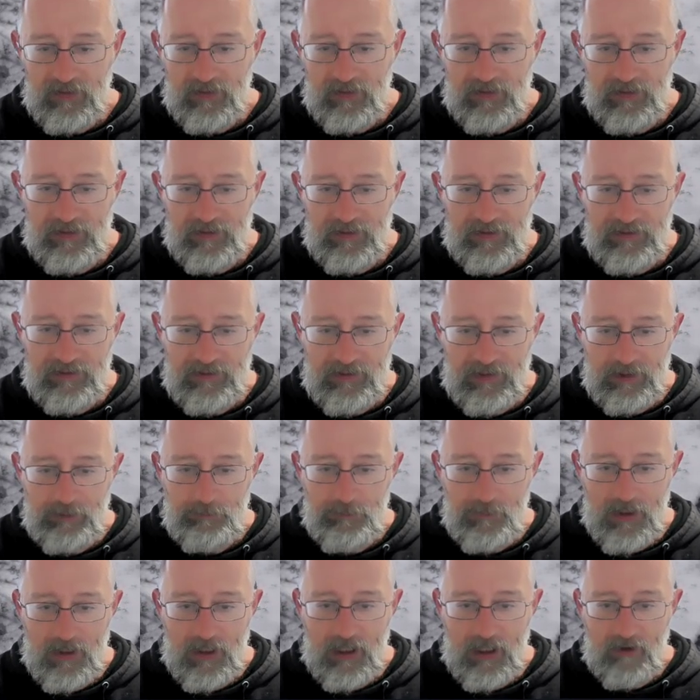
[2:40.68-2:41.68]
and
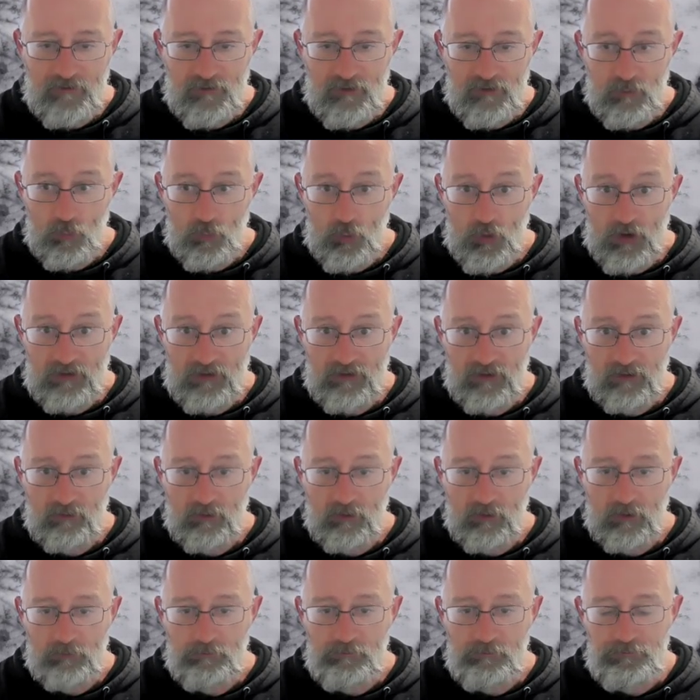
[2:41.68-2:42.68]
have some work done
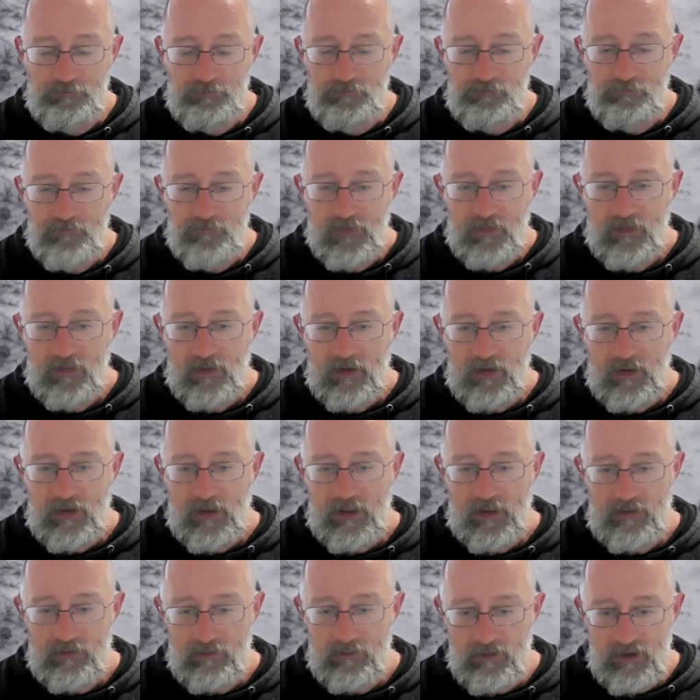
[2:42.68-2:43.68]
on it.
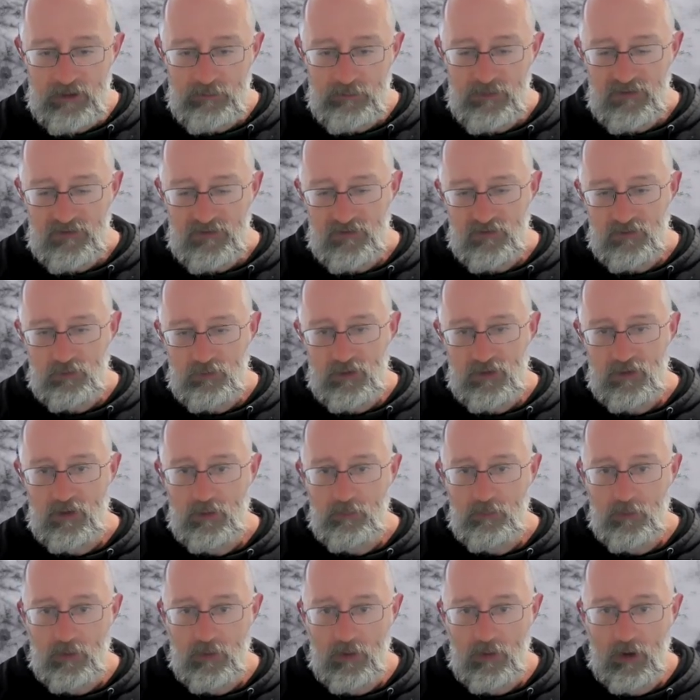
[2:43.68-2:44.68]
And ligaments is one
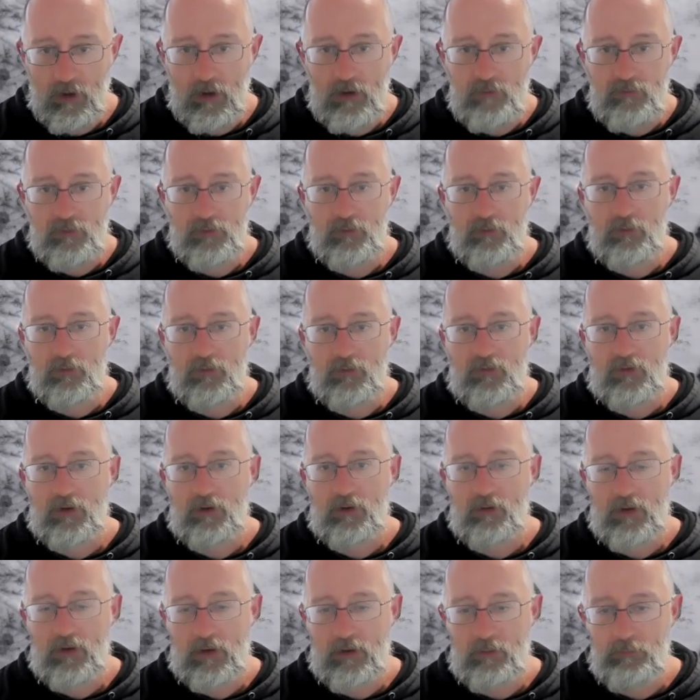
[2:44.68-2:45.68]
of the overlooked
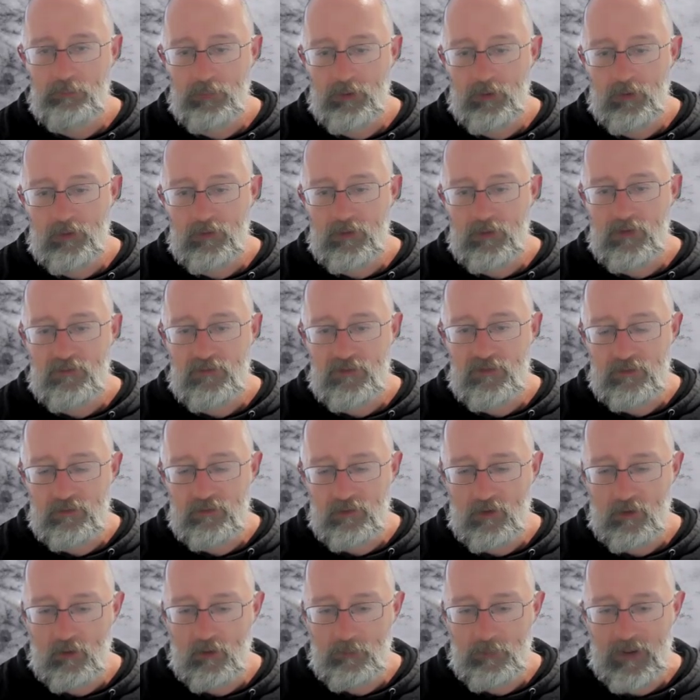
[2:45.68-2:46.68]
kind of components in
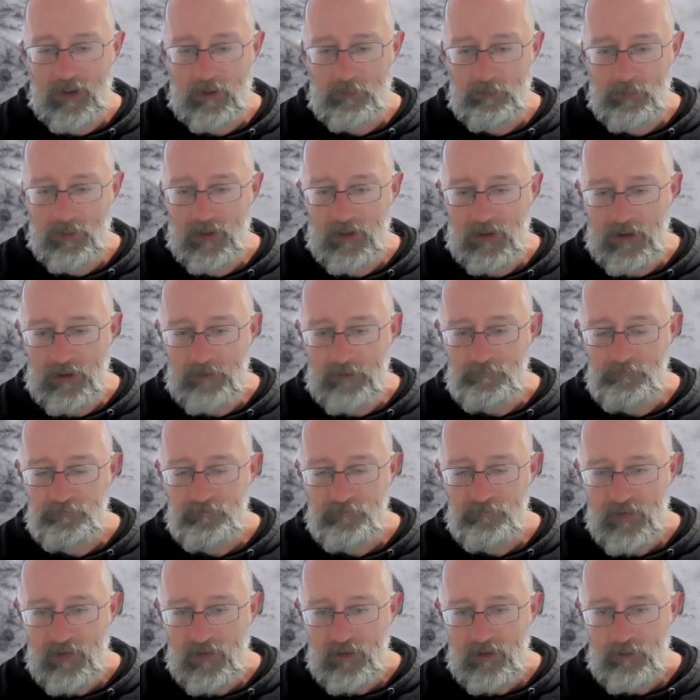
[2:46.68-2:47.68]
lower back pain,
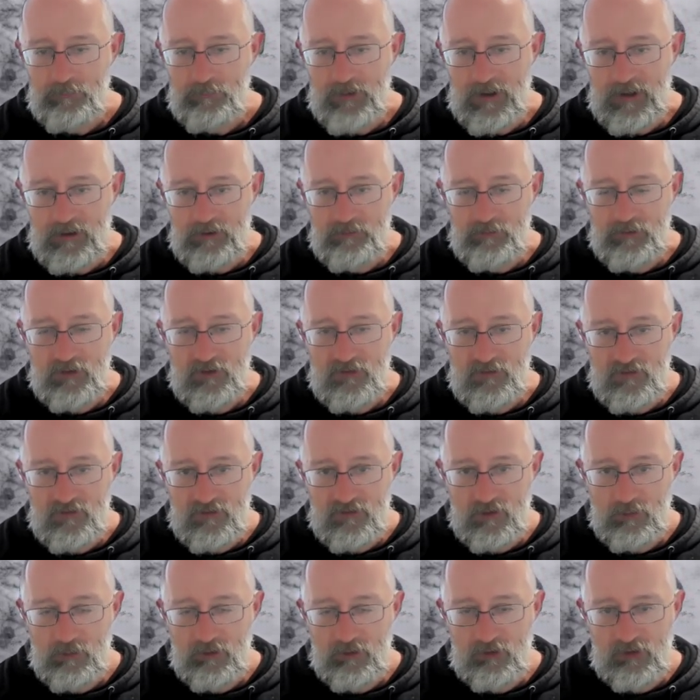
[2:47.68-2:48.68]
mainly because
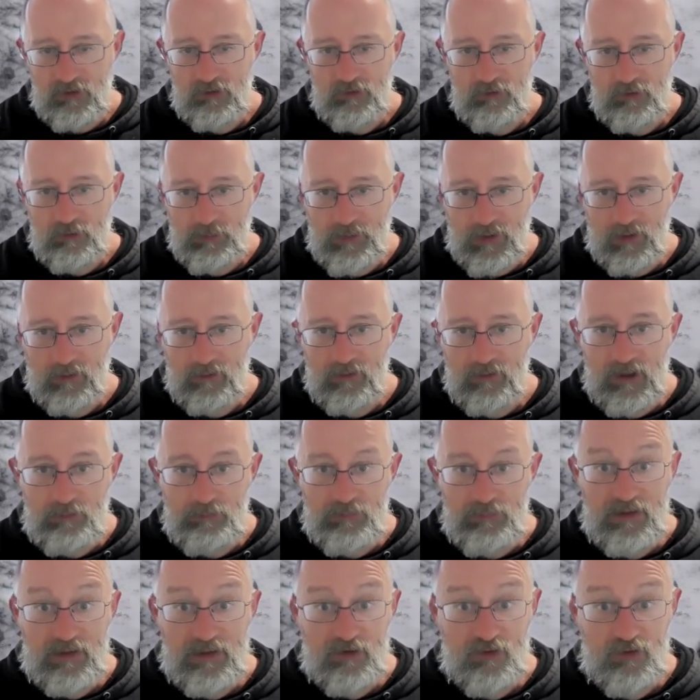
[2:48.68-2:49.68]
there's not much you can do about a
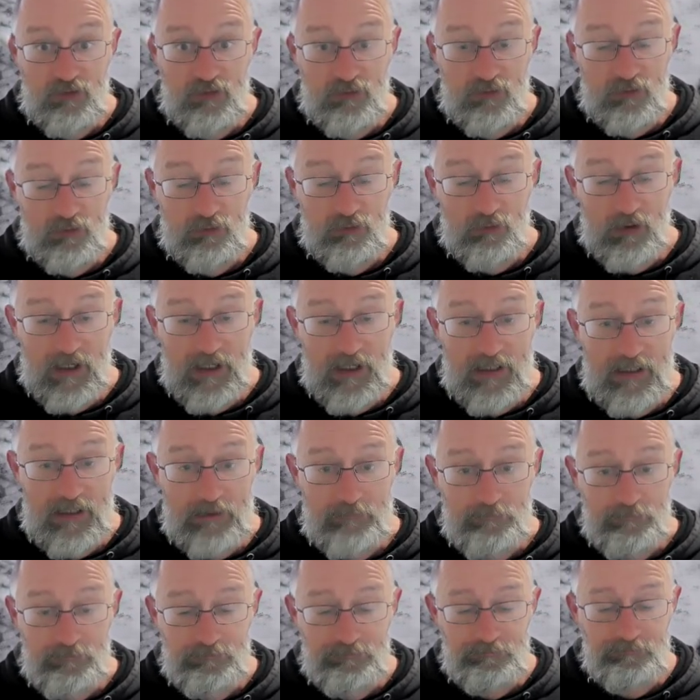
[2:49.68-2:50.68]
ligament
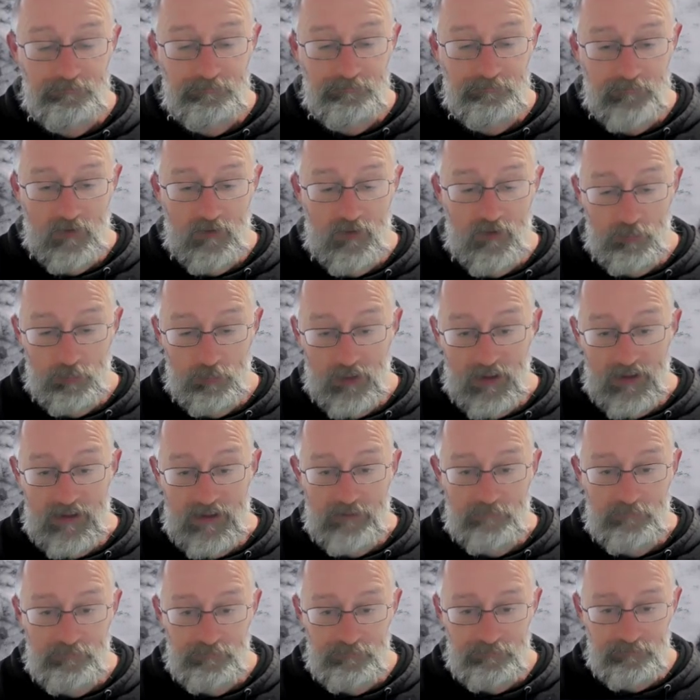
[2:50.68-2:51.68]
strain or
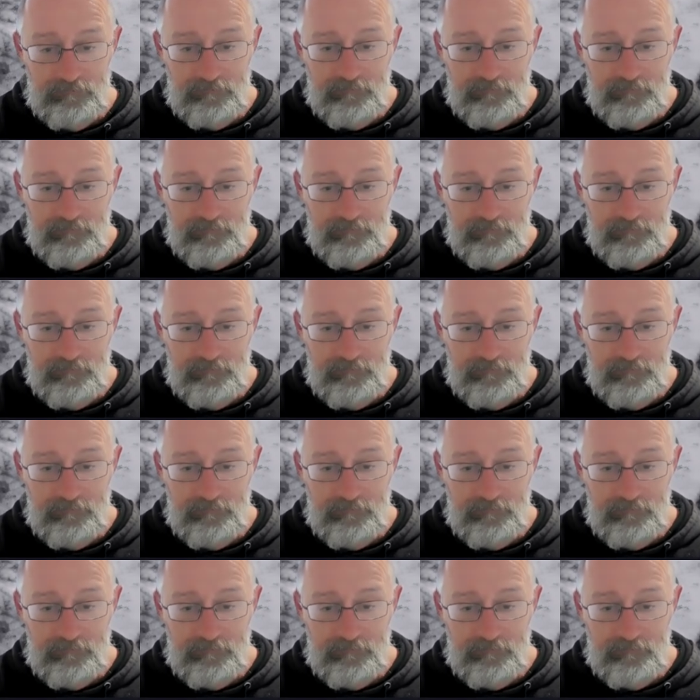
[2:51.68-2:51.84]
sprain.